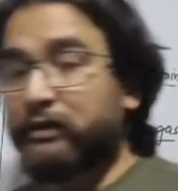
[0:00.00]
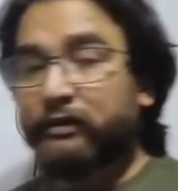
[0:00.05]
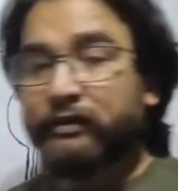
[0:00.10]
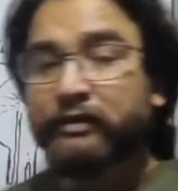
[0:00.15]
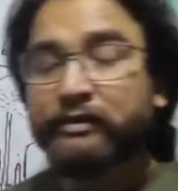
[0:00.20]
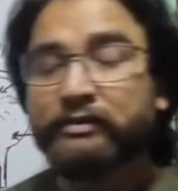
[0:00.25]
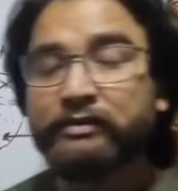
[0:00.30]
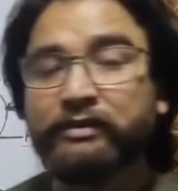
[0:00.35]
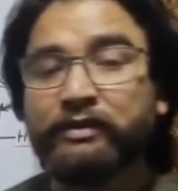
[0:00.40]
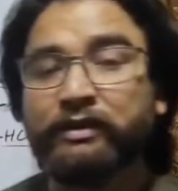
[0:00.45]
it
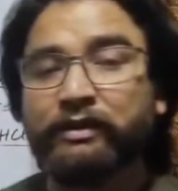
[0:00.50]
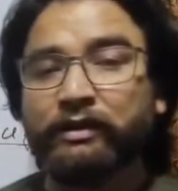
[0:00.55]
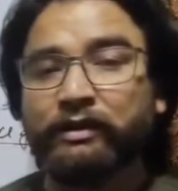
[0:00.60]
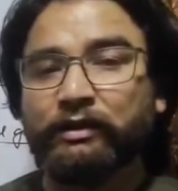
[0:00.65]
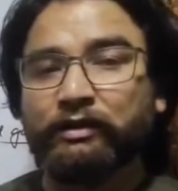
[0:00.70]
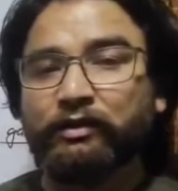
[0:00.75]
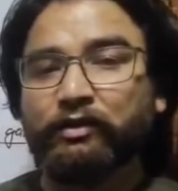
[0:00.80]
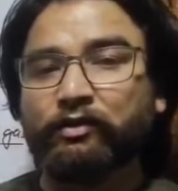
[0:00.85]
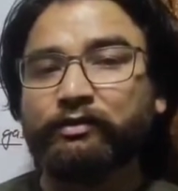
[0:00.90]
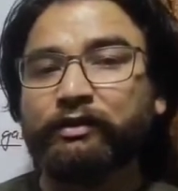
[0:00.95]
is
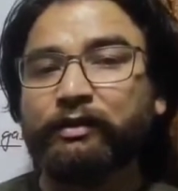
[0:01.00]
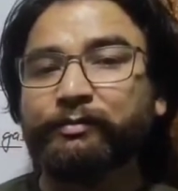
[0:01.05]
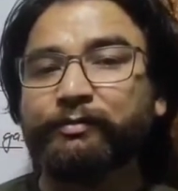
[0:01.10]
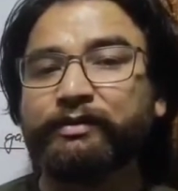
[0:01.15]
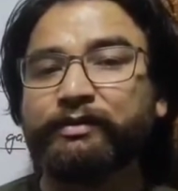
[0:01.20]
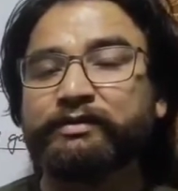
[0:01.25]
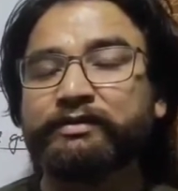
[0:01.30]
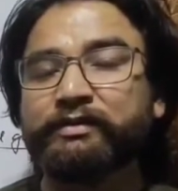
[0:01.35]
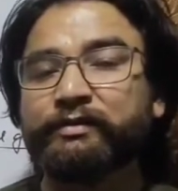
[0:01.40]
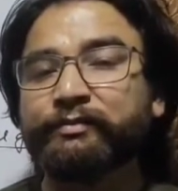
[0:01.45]

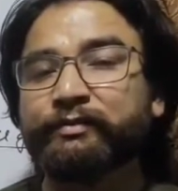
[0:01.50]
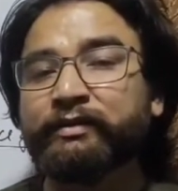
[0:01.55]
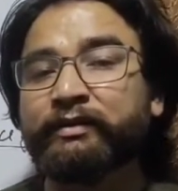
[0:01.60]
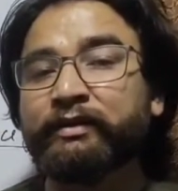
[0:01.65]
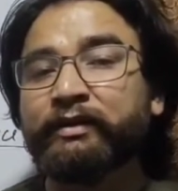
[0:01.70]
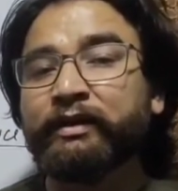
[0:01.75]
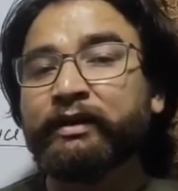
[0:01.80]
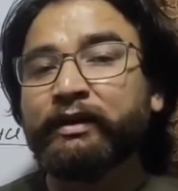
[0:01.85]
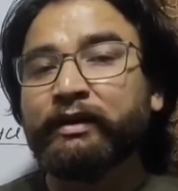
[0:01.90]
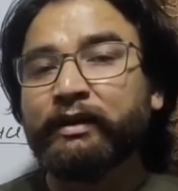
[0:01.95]
non-combustible,
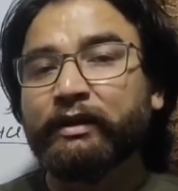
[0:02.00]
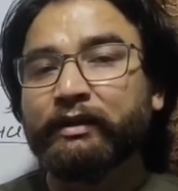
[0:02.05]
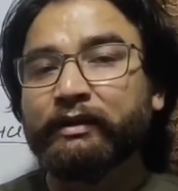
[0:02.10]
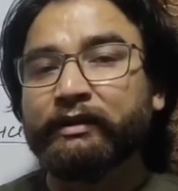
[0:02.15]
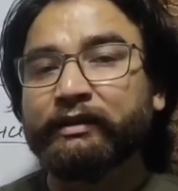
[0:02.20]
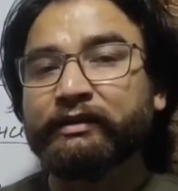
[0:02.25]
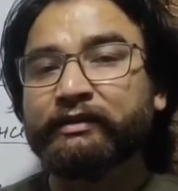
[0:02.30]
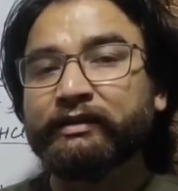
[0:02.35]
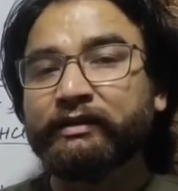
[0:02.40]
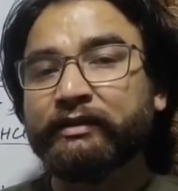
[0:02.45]

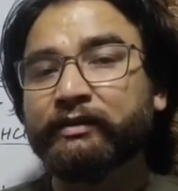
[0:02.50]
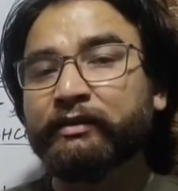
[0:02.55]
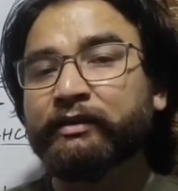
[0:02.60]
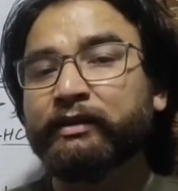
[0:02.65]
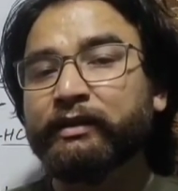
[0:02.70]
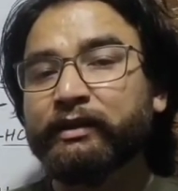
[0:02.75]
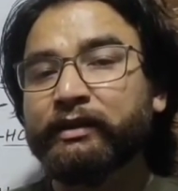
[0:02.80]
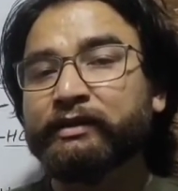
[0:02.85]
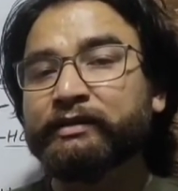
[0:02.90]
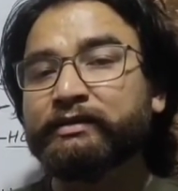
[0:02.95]
neither
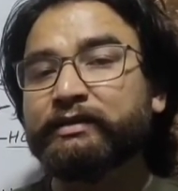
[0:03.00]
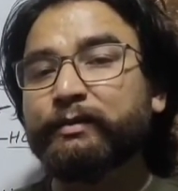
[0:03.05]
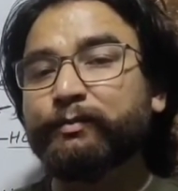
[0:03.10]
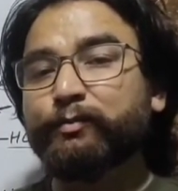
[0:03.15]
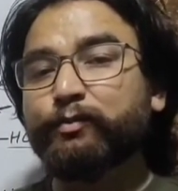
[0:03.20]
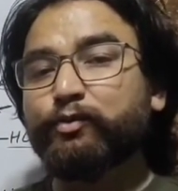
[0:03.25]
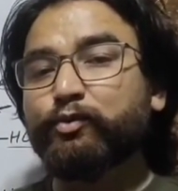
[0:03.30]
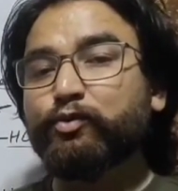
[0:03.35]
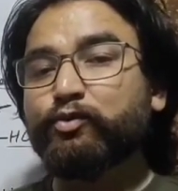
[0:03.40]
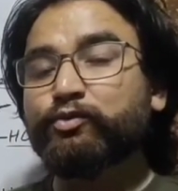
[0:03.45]
it
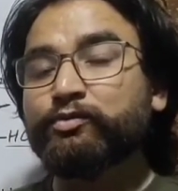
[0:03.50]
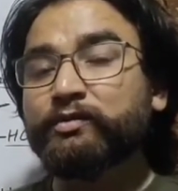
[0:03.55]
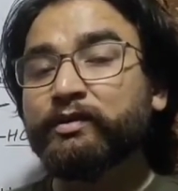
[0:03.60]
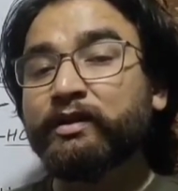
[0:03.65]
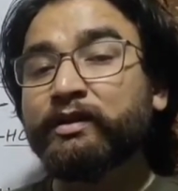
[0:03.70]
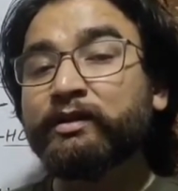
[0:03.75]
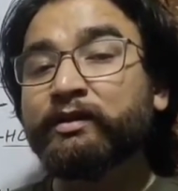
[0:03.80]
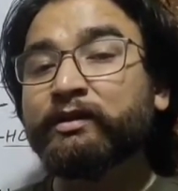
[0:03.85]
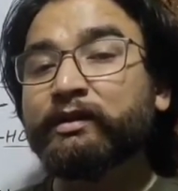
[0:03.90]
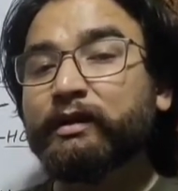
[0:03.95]
supports
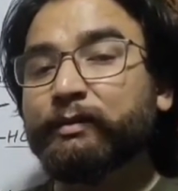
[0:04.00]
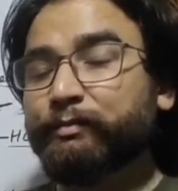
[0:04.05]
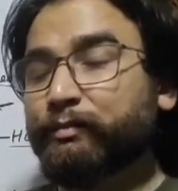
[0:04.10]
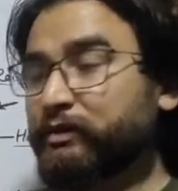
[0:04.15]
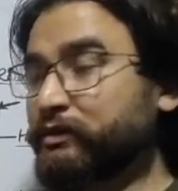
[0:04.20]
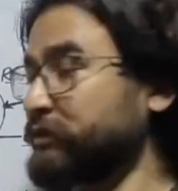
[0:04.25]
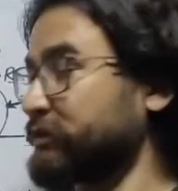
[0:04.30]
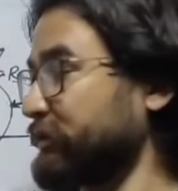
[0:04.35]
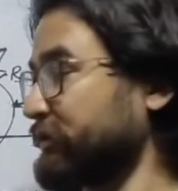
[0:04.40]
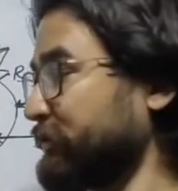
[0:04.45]
the
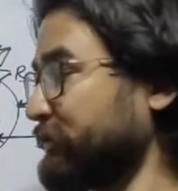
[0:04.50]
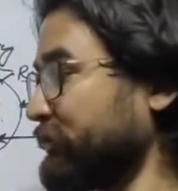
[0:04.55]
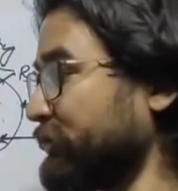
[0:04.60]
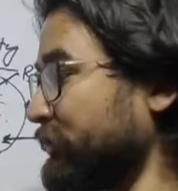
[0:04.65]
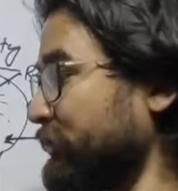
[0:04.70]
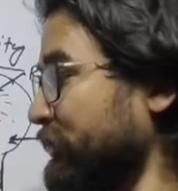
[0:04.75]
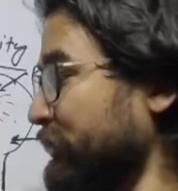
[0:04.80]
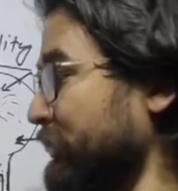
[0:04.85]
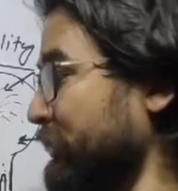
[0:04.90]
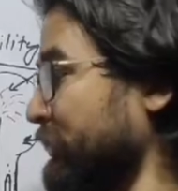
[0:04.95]
combustion.
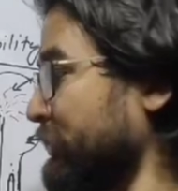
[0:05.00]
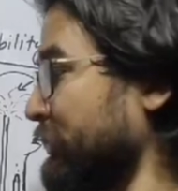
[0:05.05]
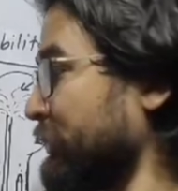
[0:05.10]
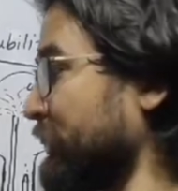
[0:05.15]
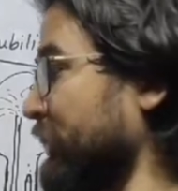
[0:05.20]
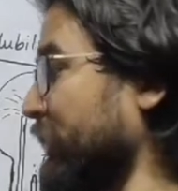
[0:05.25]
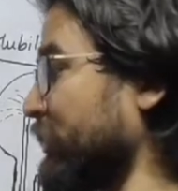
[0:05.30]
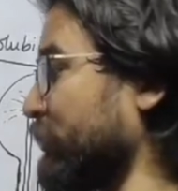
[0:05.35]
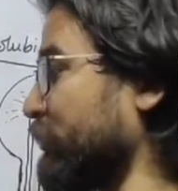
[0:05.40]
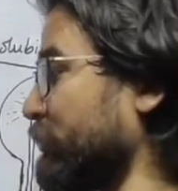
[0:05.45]

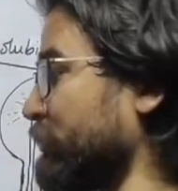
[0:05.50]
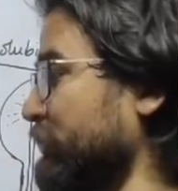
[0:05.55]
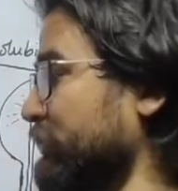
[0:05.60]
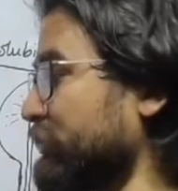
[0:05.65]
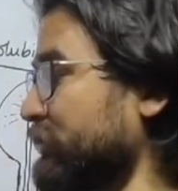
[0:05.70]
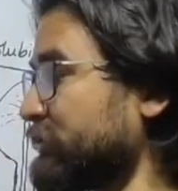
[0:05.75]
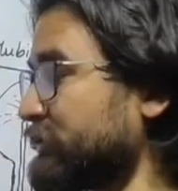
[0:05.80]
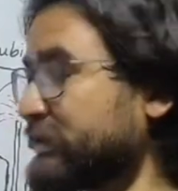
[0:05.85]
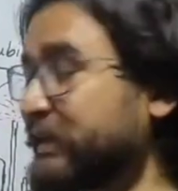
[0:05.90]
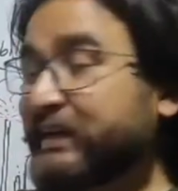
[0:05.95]
Now
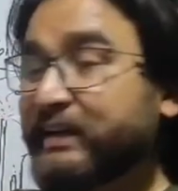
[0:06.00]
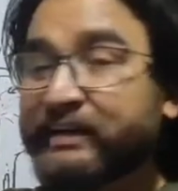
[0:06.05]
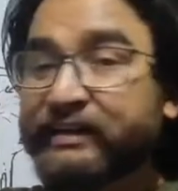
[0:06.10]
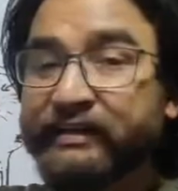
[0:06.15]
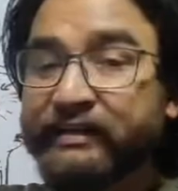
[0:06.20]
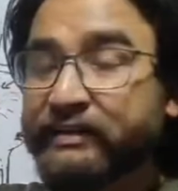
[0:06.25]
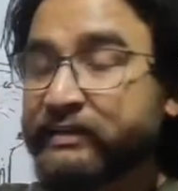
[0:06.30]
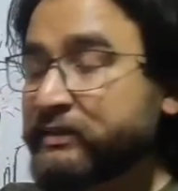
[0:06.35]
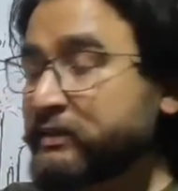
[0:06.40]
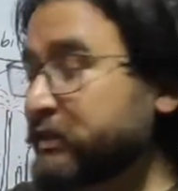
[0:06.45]

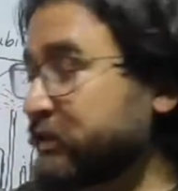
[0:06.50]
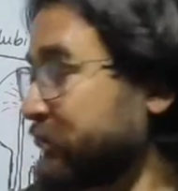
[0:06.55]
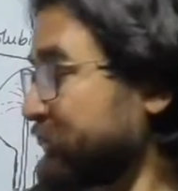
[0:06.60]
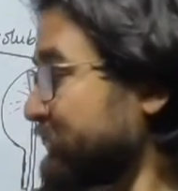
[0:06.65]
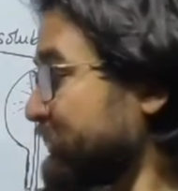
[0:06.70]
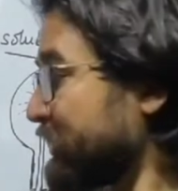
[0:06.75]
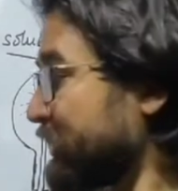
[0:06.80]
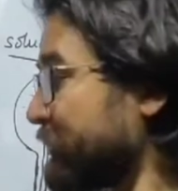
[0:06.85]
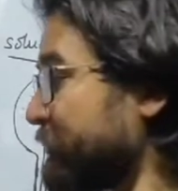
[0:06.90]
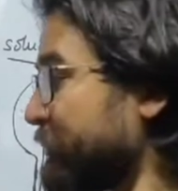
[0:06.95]
second is
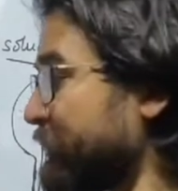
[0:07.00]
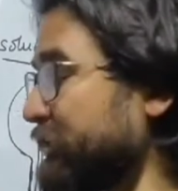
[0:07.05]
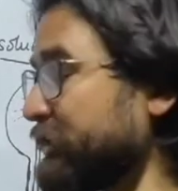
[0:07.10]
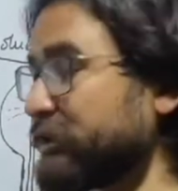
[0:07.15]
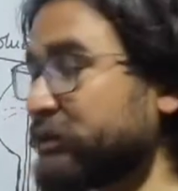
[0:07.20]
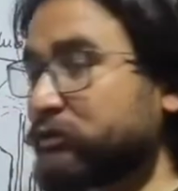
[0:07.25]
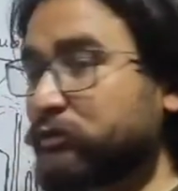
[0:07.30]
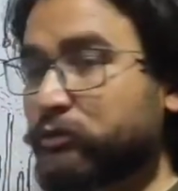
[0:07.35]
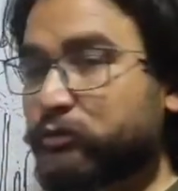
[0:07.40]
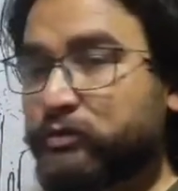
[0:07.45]
thermal
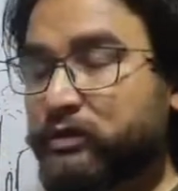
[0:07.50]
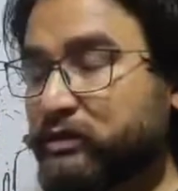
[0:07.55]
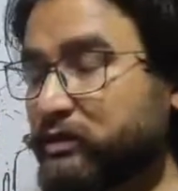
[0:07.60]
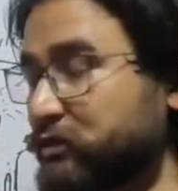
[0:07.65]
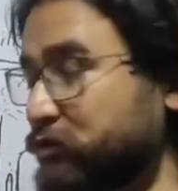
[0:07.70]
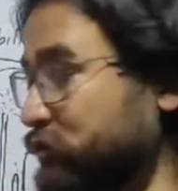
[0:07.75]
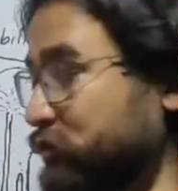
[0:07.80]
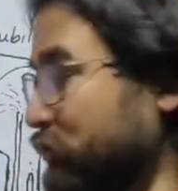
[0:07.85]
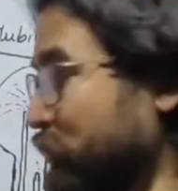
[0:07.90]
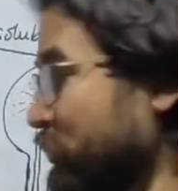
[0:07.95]

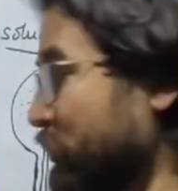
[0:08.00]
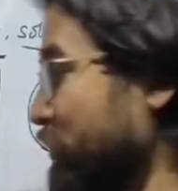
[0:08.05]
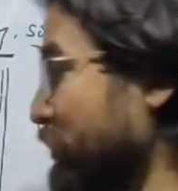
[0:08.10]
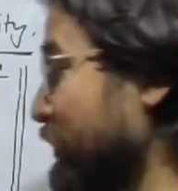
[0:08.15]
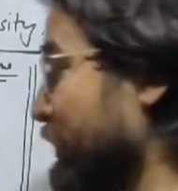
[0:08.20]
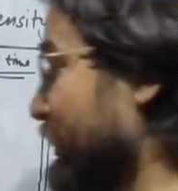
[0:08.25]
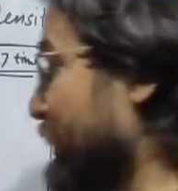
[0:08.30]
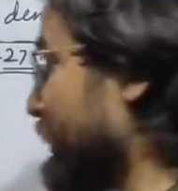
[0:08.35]
dissociation. So